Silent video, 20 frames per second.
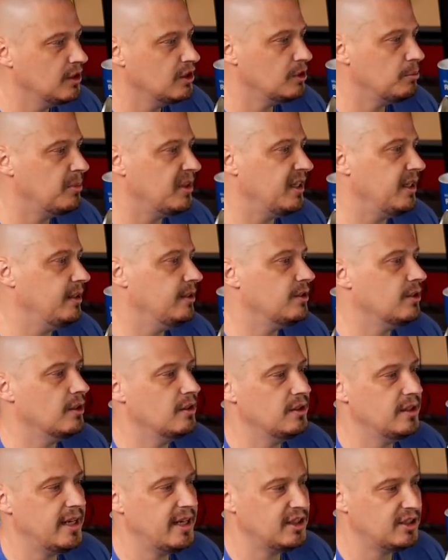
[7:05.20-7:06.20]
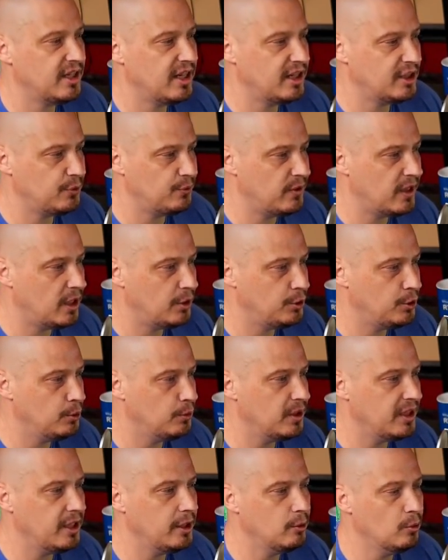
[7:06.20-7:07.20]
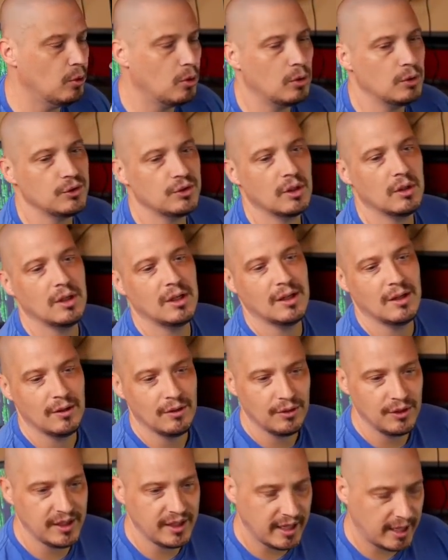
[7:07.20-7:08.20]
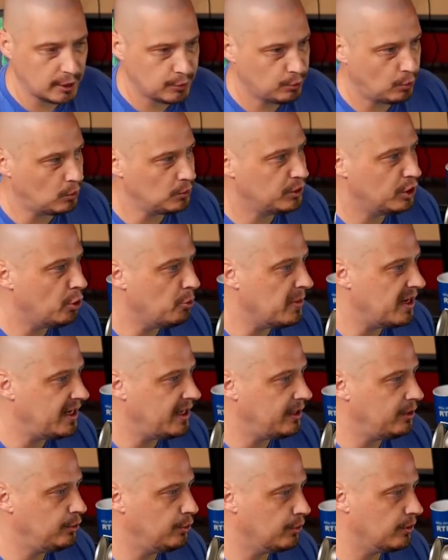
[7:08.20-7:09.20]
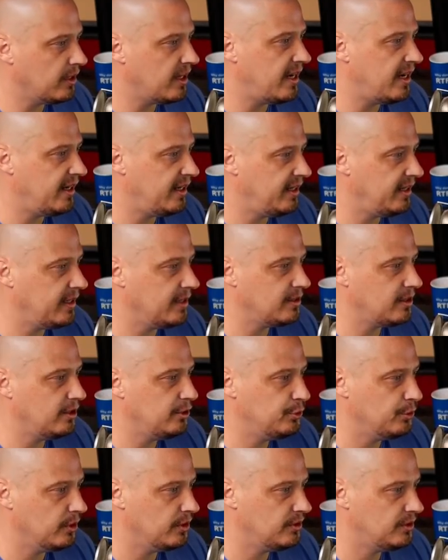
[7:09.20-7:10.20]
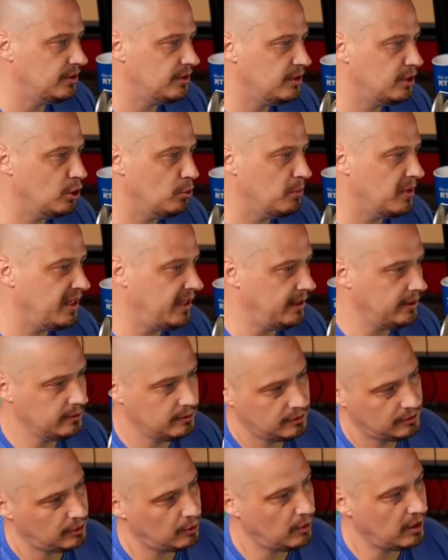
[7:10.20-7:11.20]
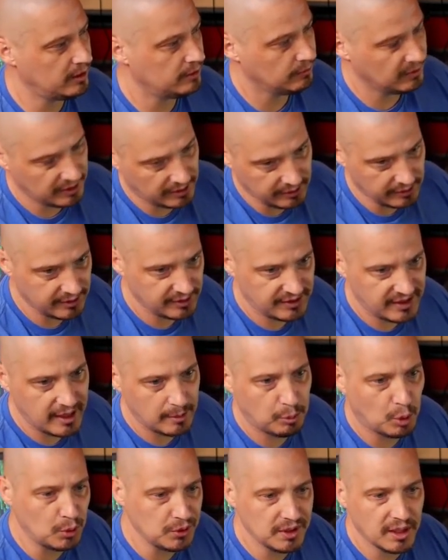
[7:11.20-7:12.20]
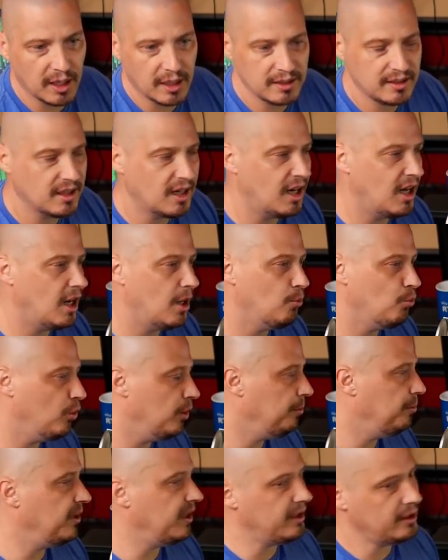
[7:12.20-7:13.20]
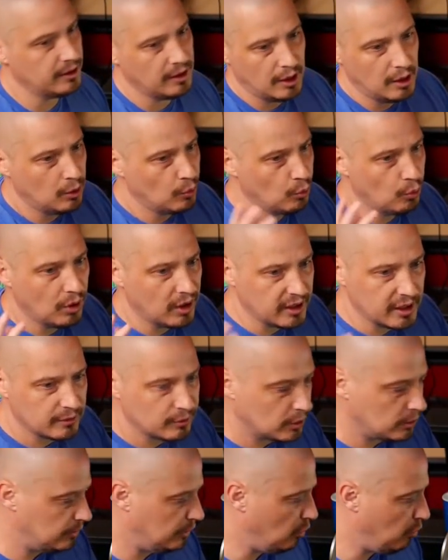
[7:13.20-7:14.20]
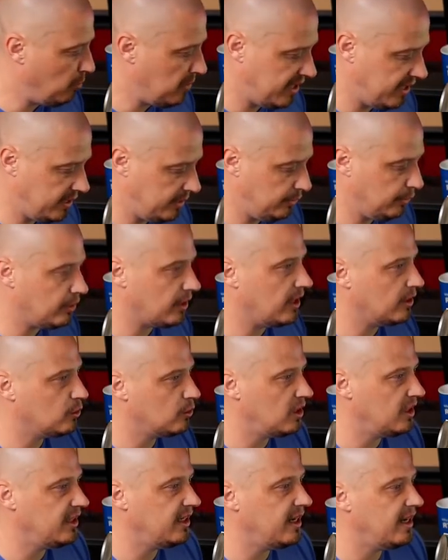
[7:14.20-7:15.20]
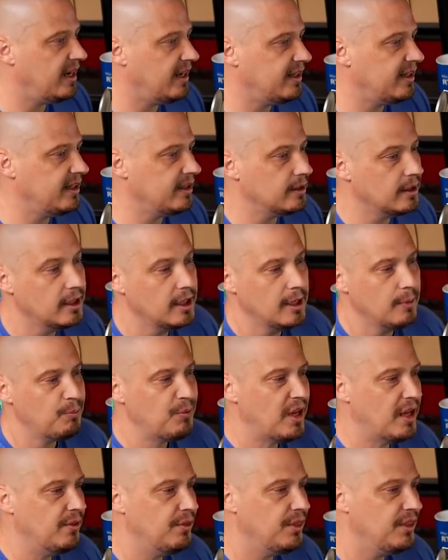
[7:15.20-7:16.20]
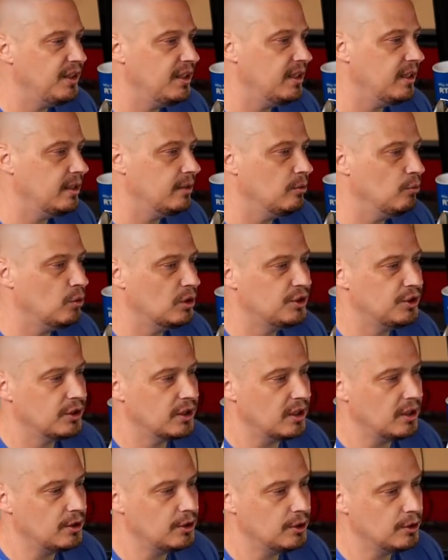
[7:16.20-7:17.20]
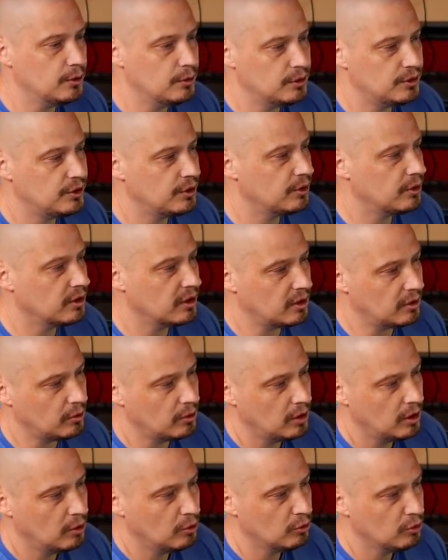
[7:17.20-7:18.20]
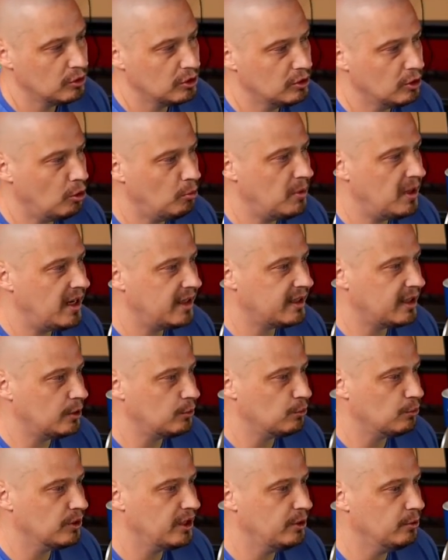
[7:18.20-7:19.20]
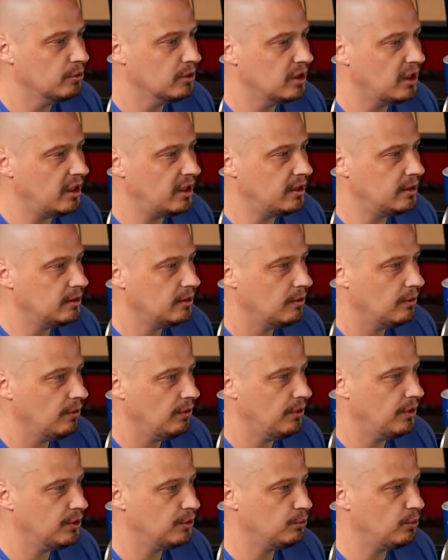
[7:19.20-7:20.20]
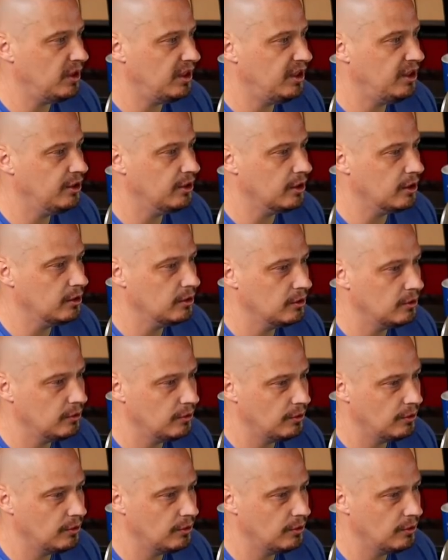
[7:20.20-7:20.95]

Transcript: space dash dash value equals the actual domain you're adding as a trusted domain. So example.com would be whatever domain you're actually adding. And then what you're going to do is you're going to go back and rerun this one here,